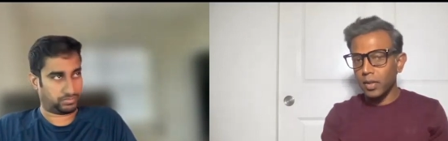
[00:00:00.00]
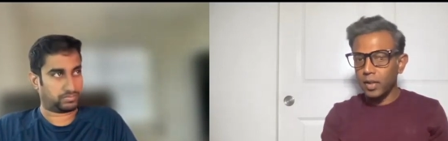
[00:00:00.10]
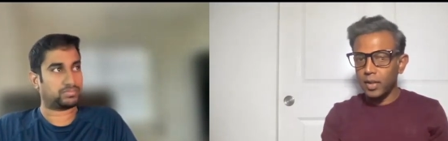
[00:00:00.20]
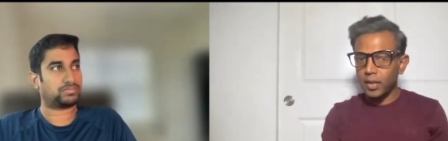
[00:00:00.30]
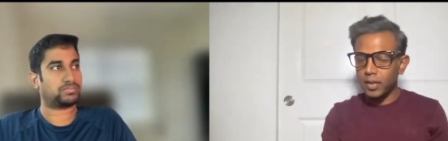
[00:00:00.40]

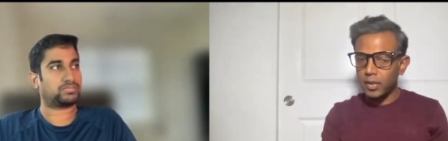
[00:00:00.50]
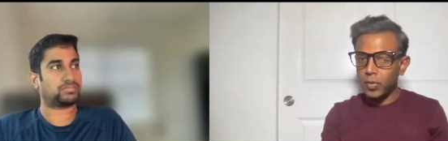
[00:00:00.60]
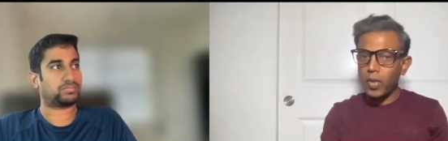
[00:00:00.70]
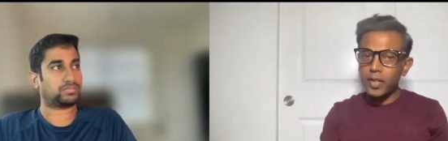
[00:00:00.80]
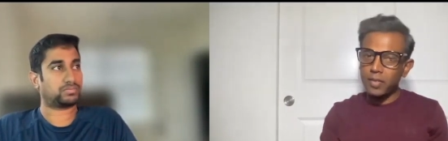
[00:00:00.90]
Speaker 1: uh, is
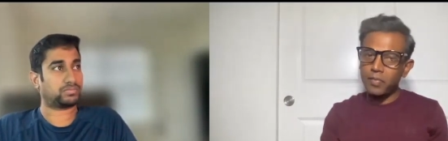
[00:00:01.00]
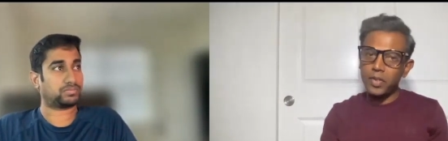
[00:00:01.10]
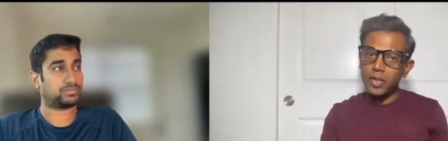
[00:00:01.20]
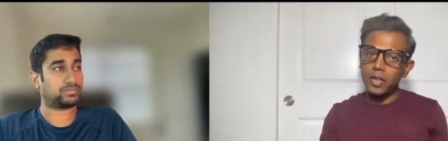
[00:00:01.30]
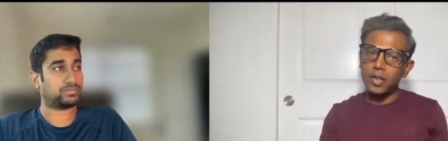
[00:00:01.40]
totally
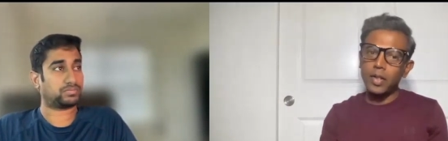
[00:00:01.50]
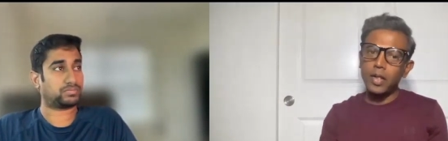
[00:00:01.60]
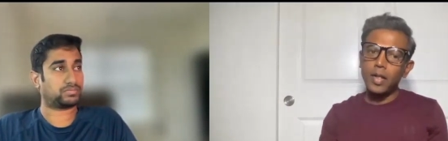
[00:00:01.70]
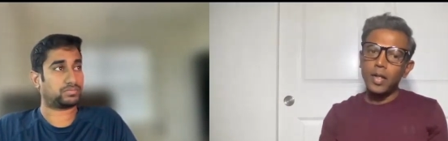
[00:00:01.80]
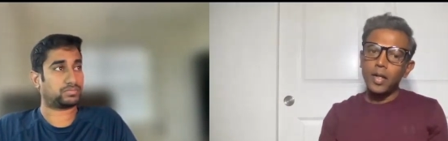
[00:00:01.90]
sufficient,
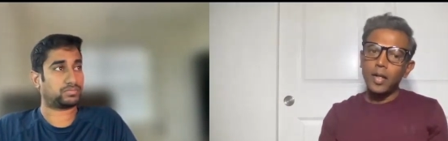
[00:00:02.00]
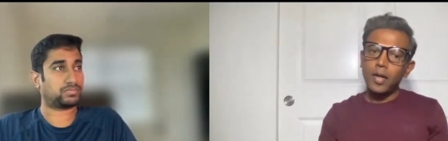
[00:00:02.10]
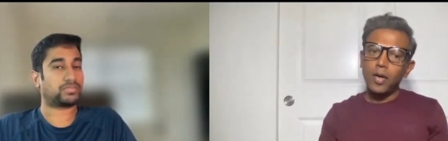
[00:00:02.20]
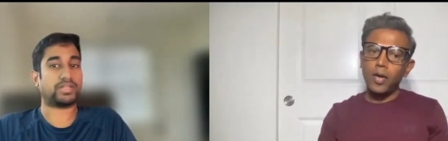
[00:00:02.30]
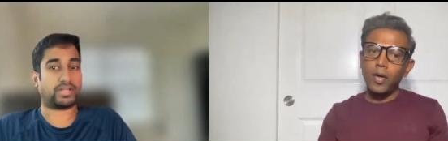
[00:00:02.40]

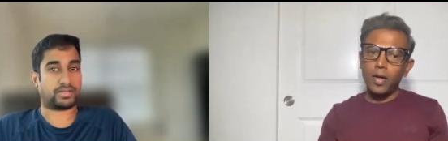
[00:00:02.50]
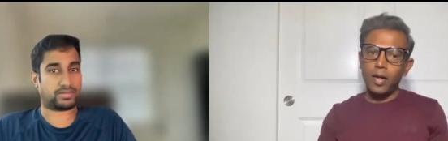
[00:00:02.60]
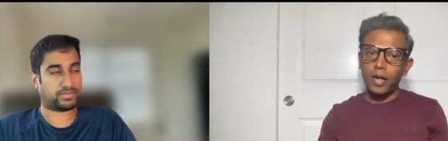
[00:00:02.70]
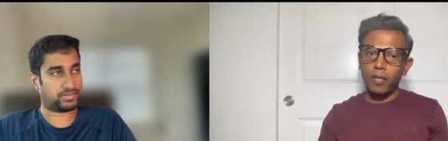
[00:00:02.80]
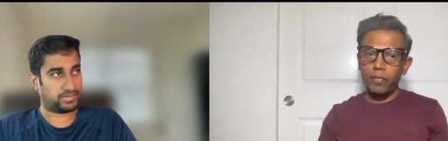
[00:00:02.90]
yeah. or
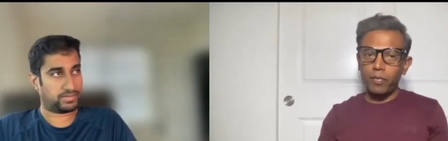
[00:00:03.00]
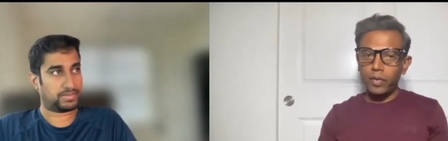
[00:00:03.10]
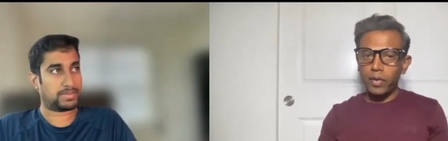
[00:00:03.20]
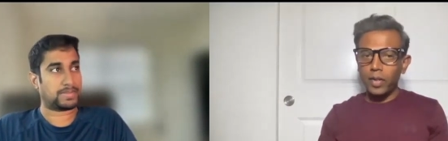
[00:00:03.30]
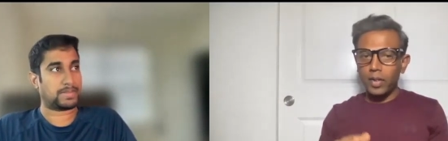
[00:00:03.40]
uh,
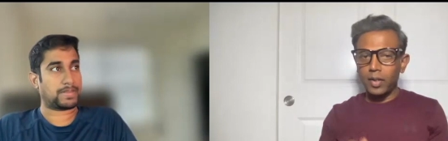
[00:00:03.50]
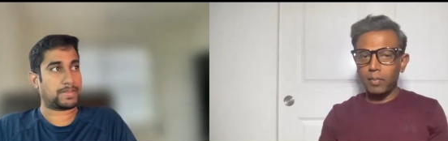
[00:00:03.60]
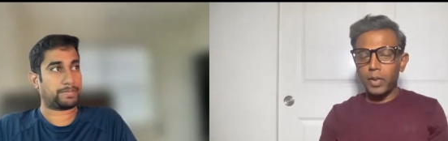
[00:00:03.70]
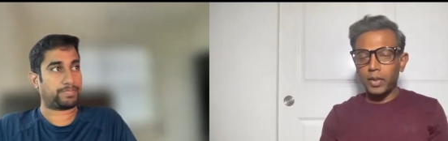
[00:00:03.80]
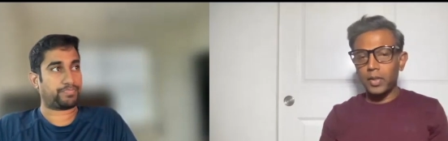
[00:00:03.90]
the
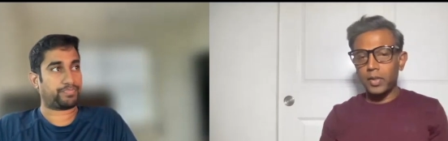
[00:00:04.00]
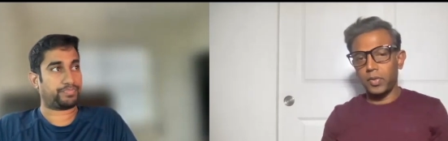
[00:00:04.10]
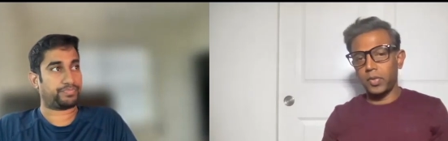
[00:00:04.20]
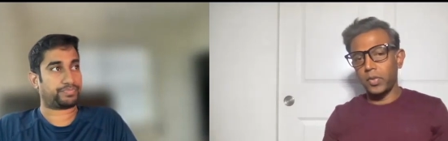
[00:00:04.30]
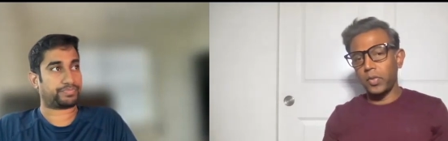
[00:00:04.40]
person
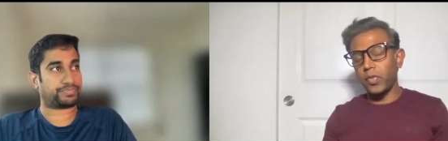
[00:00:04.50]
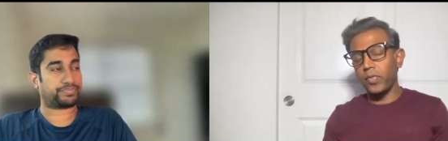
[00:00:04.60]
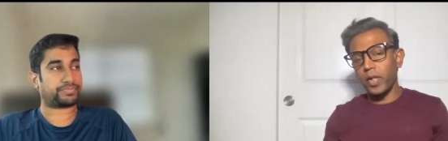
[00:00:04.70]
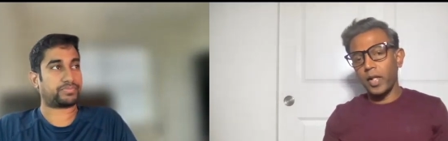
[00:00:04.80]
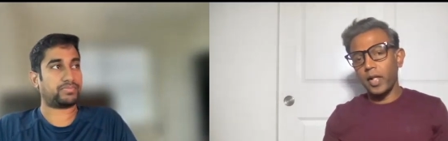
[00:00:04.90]
should go
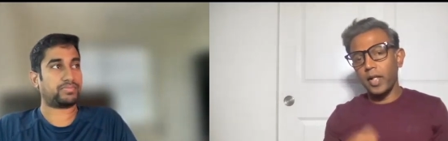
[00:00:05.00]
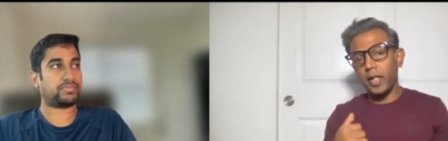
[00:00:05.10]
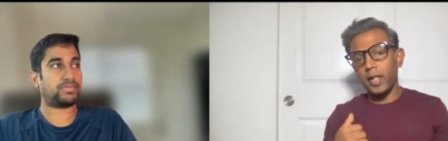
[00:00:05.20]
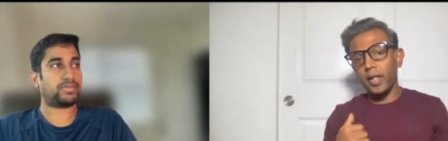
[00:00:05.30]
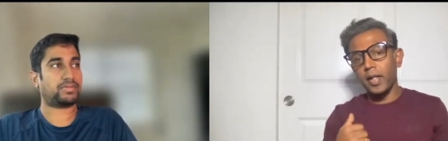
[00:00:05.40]
for
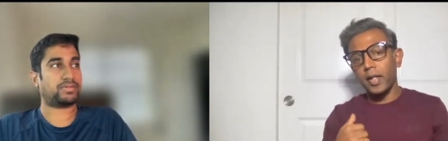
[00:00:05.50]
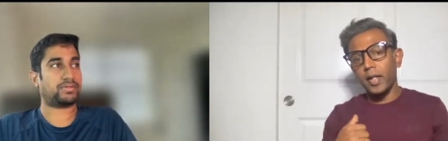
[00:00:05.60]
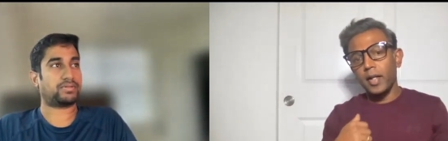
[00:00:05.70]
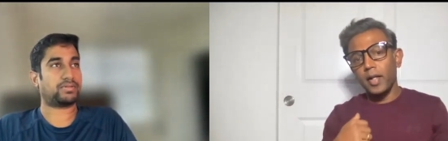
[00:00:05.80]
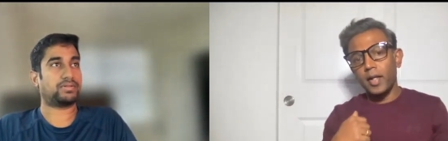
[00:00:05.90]
any
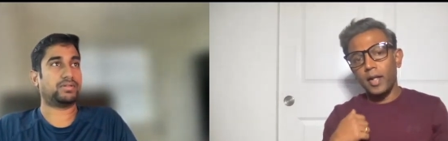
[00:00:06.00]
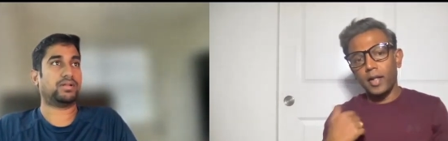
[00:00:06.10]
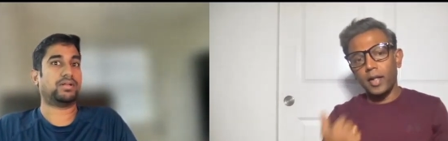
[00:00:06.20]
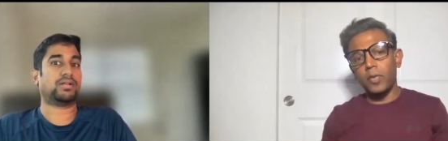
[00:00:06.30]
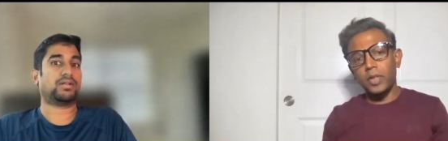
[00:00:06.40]
uh,
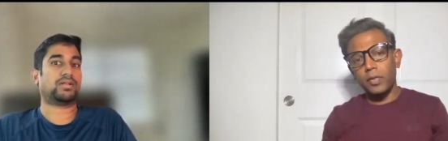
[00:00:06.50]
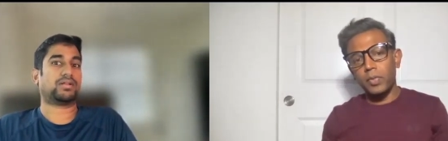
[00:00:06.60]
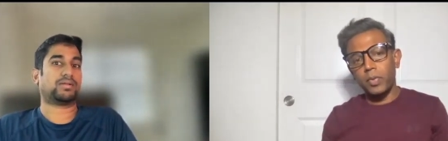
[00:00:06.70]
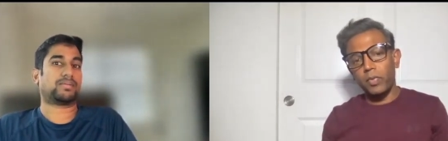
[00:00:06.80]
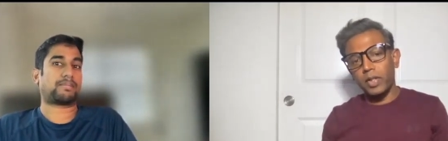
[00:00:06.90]
cloud service
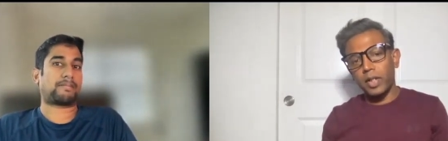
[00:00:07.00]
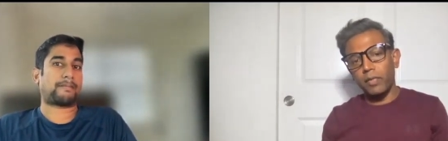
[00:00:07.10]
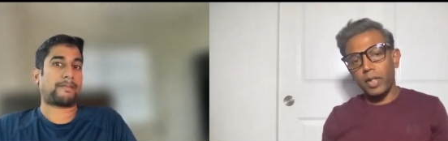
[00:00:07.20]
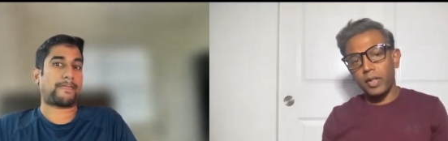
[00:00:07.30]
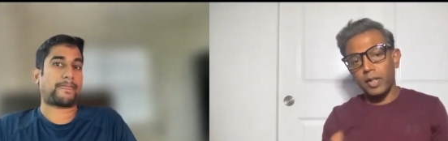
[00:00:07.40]
provider
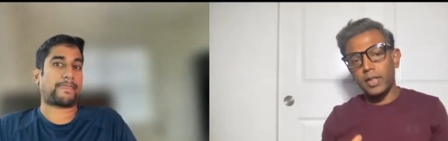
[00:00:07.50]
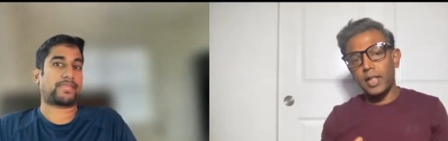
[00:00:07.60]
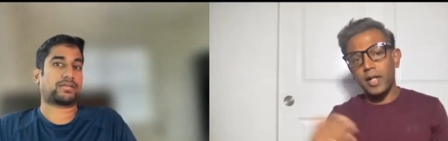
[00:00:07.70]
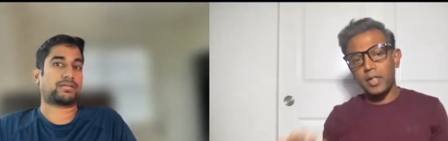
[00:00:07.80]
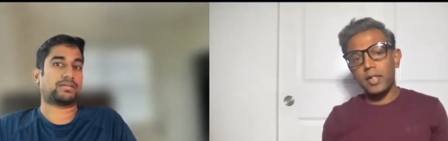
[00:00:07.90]
certification. It's
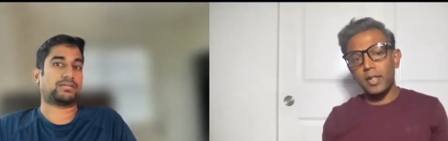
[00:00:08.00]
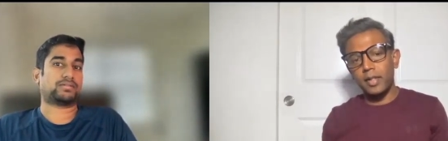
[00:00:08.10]
additional